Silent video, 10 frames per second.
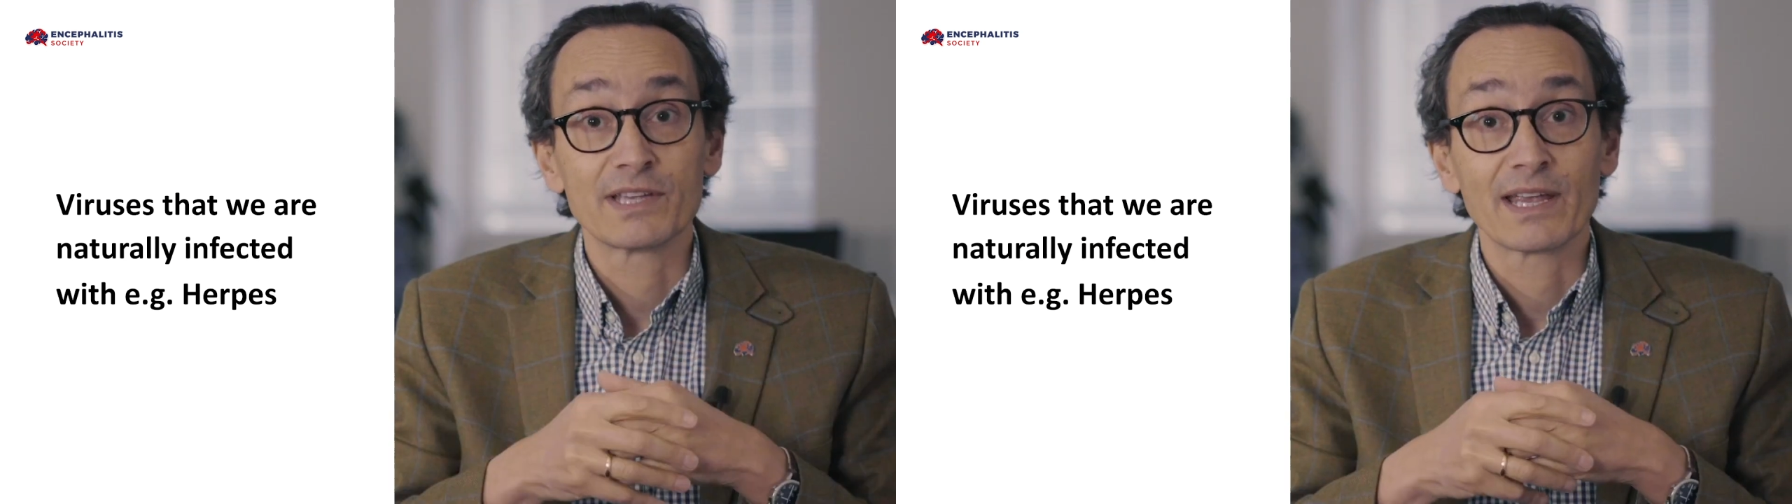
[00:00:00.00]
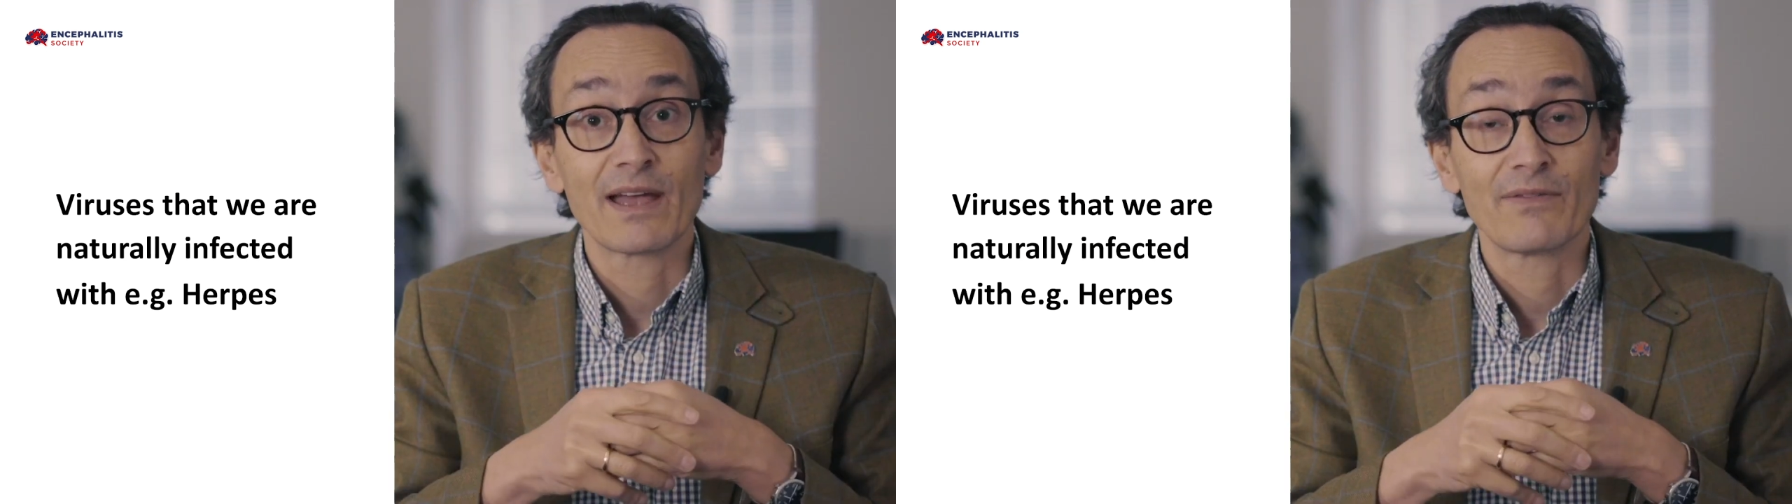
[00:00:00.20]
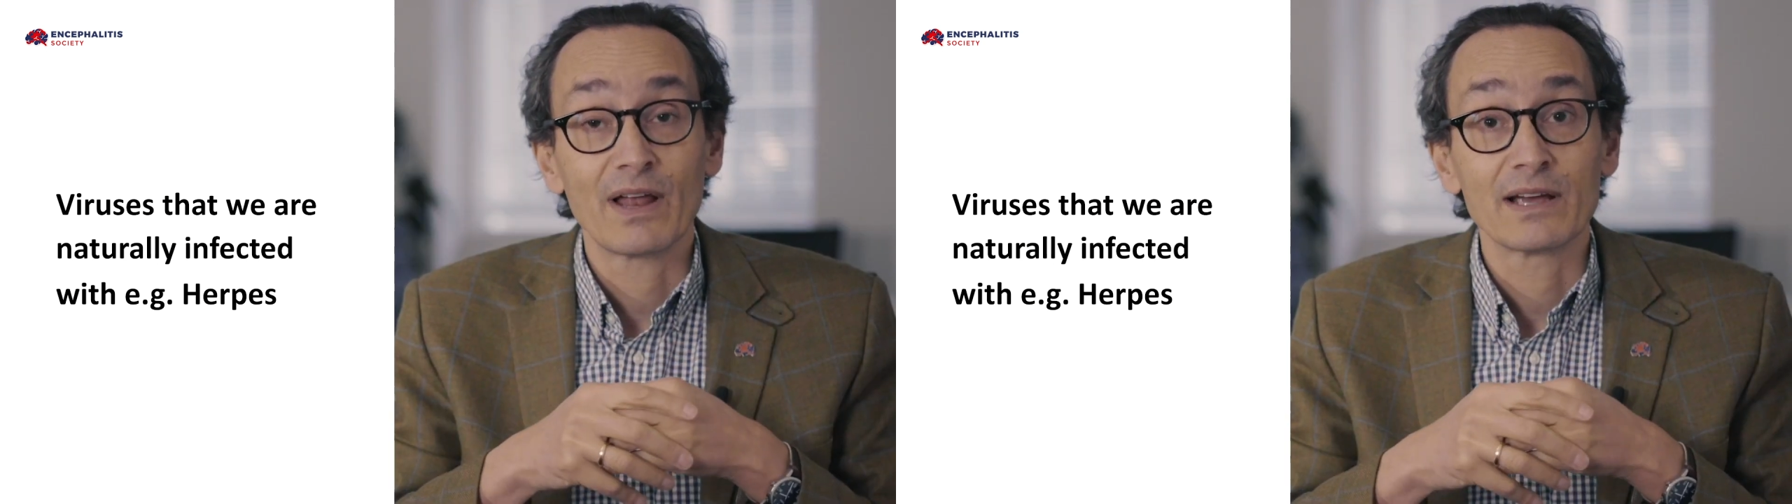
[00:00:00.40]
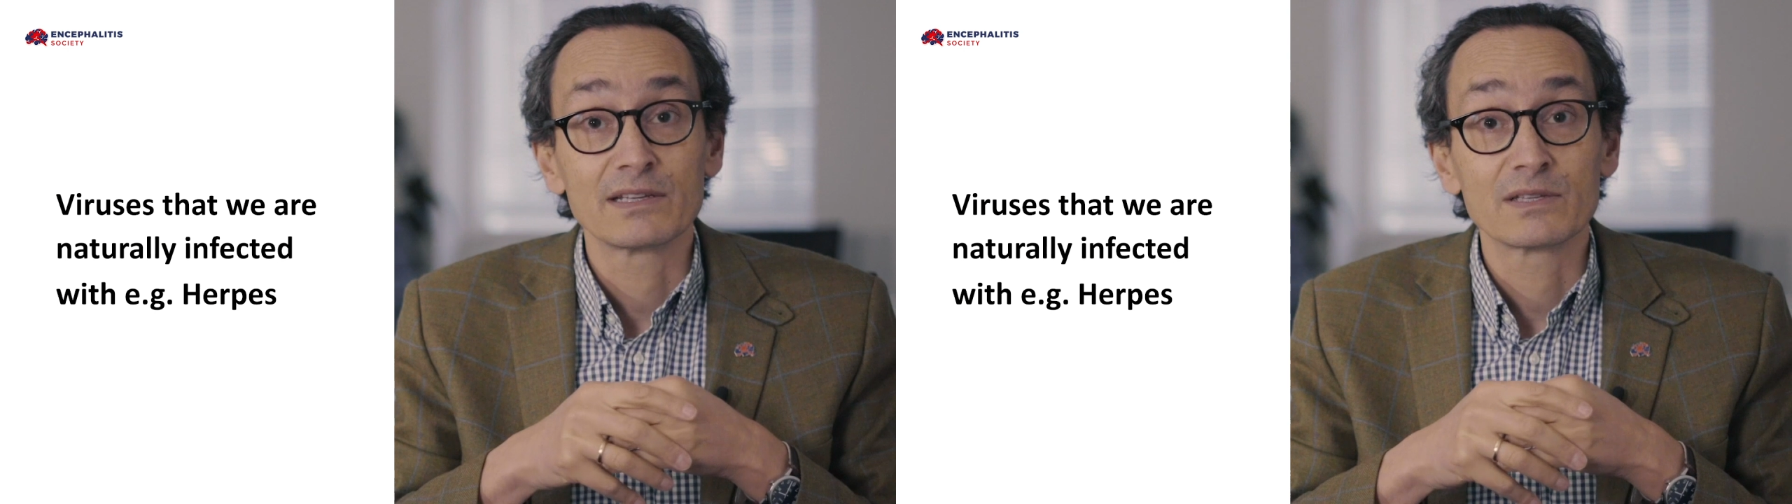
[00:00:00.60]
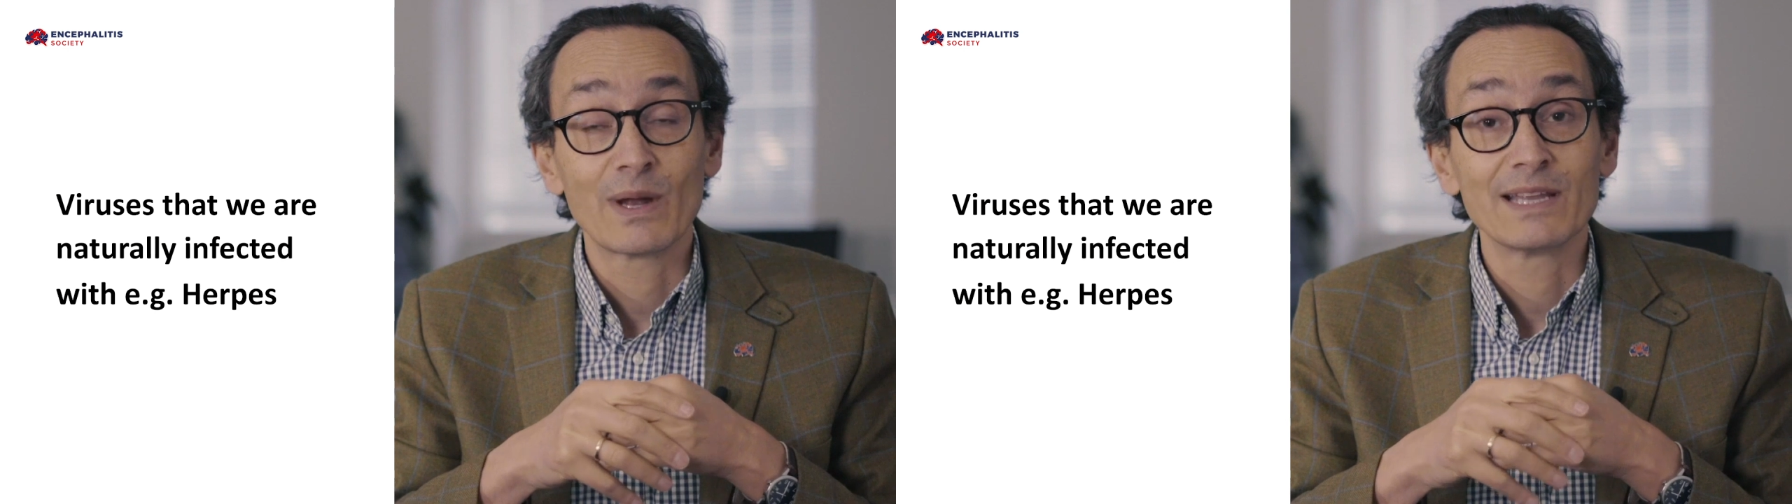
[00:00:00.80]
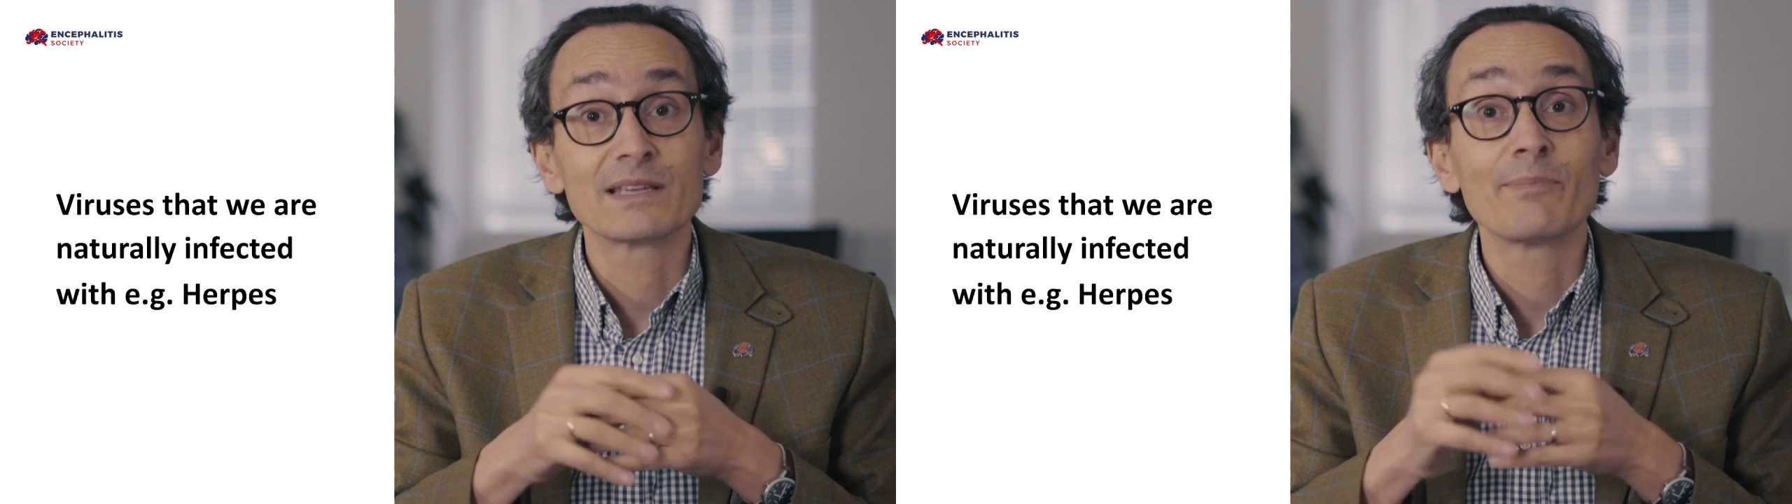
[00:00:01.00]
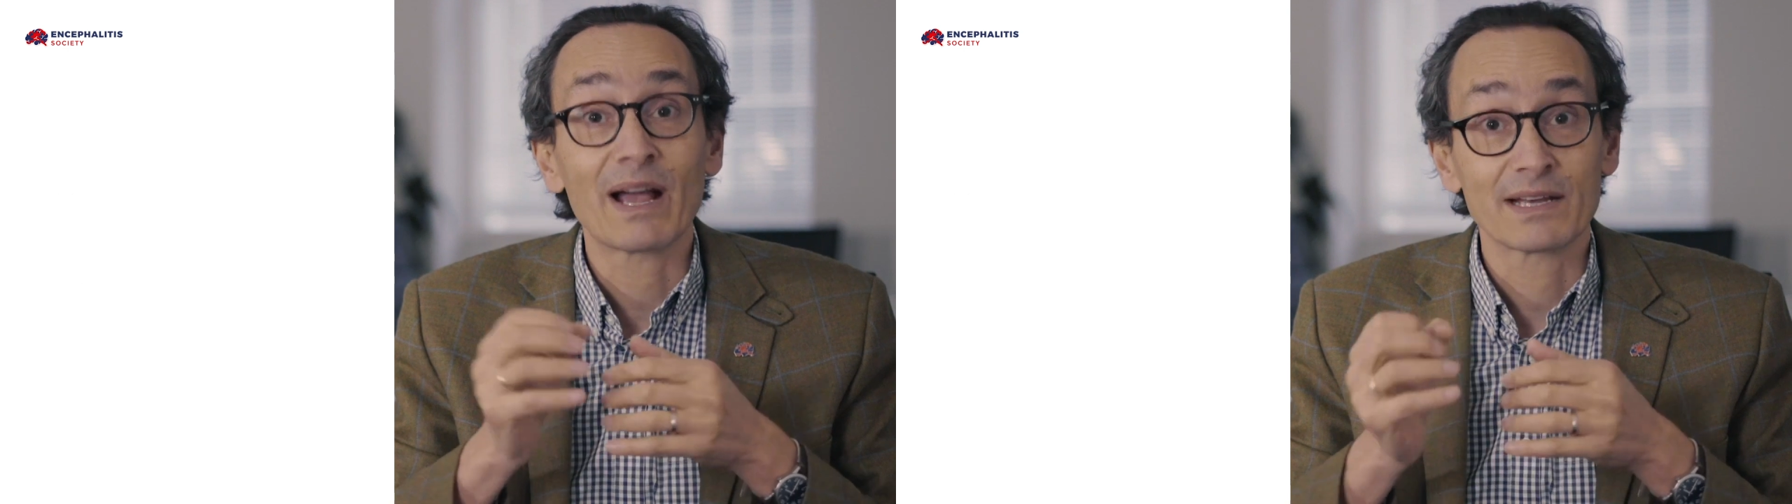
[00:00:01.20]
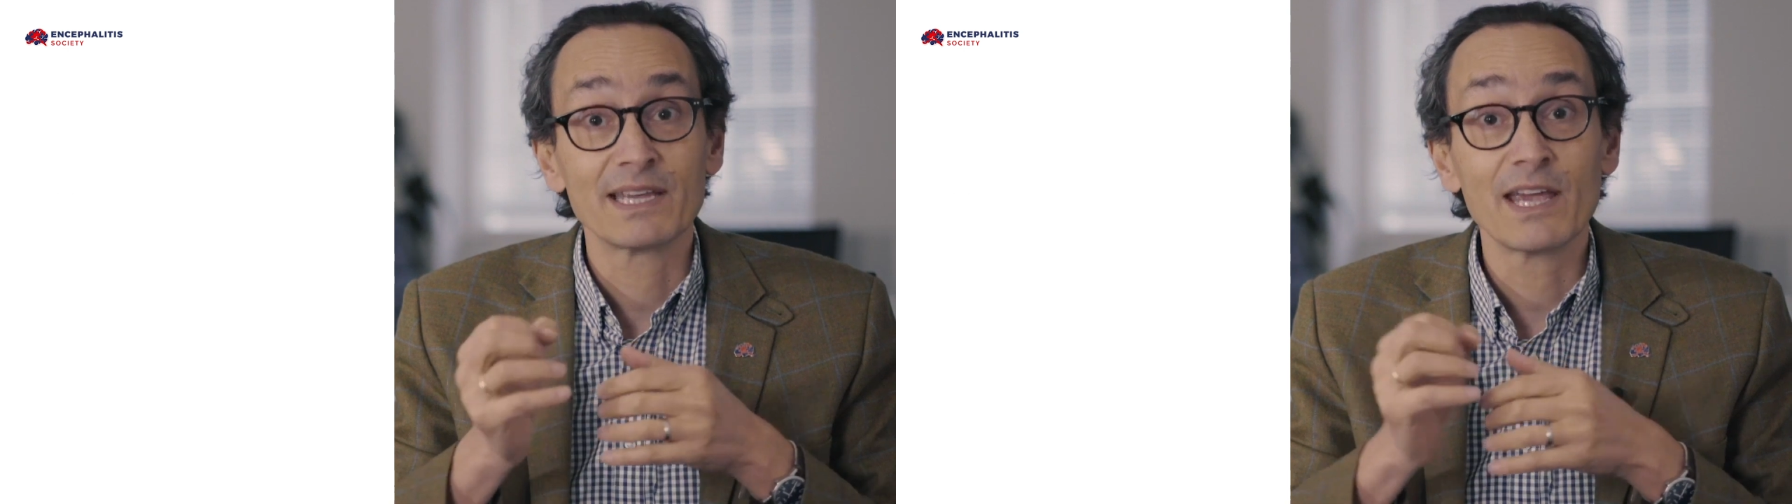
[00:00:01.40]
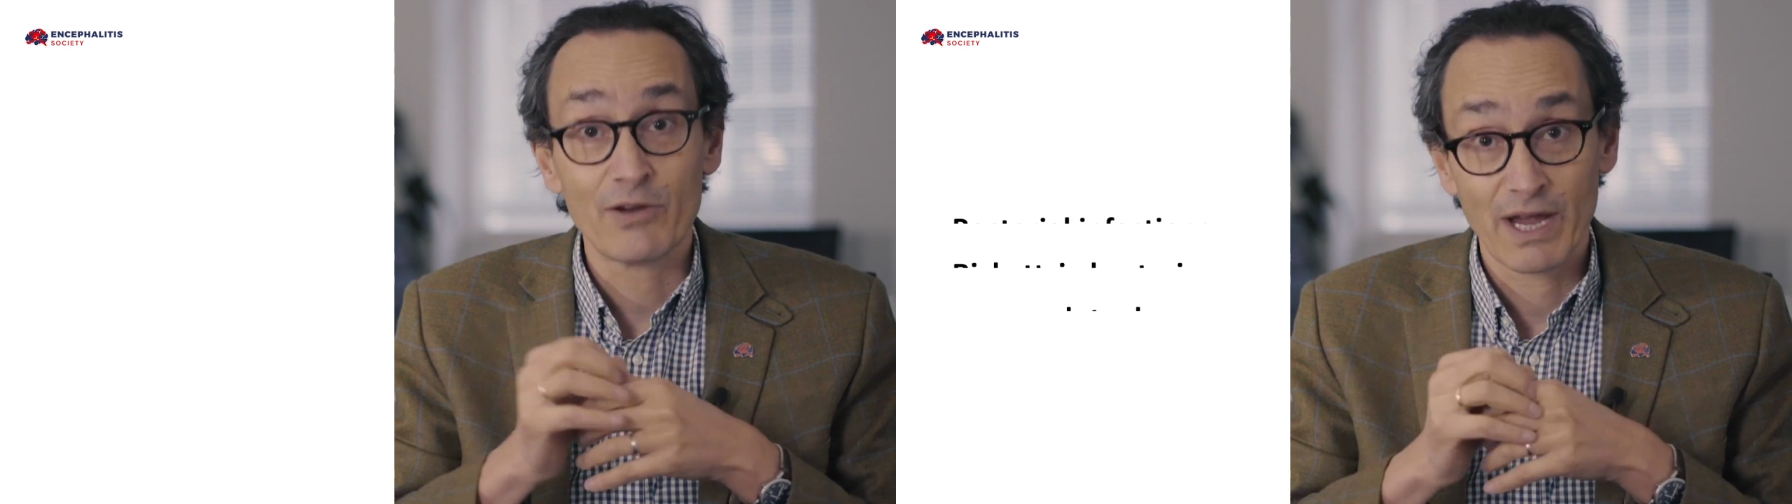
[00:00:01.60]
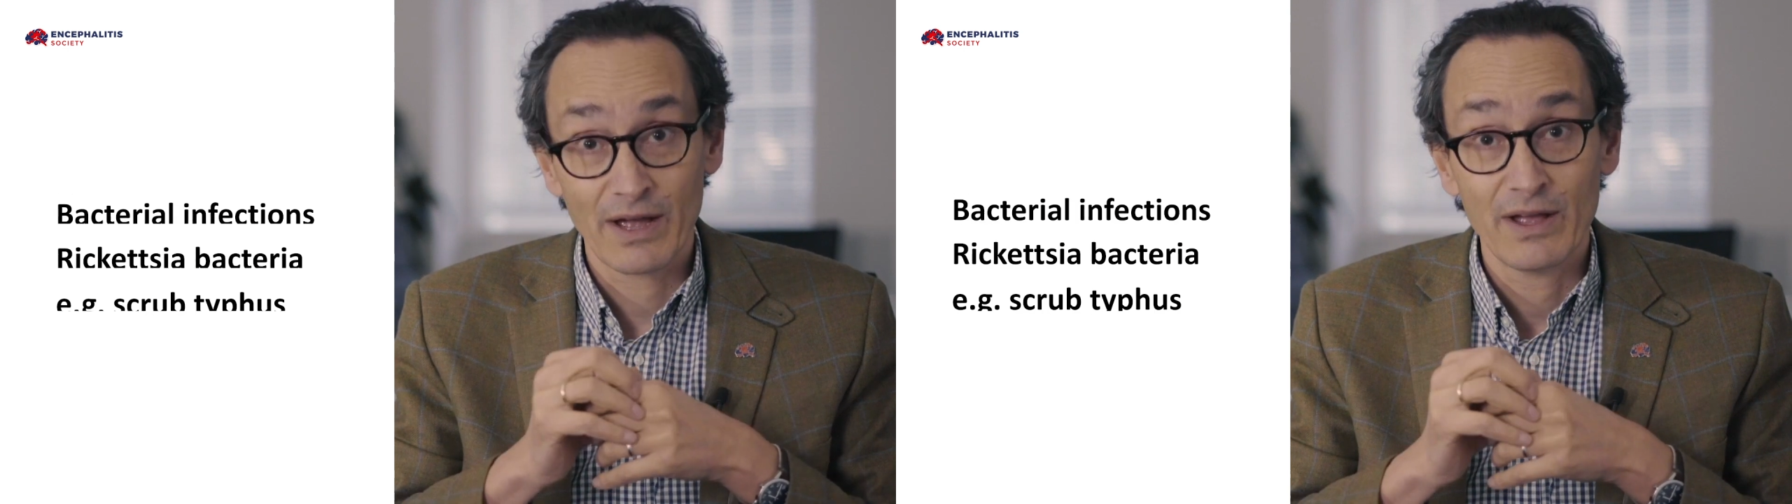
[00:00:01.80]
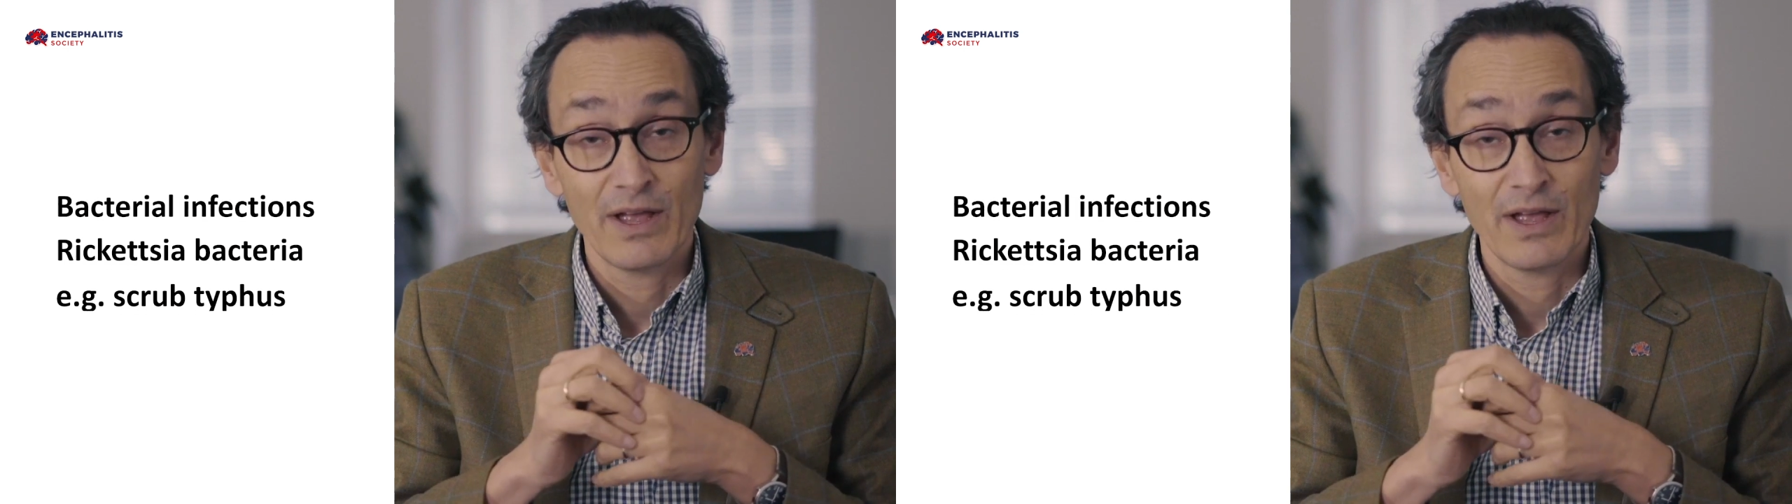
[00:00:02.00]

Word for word: encephalitis when it's a bacteria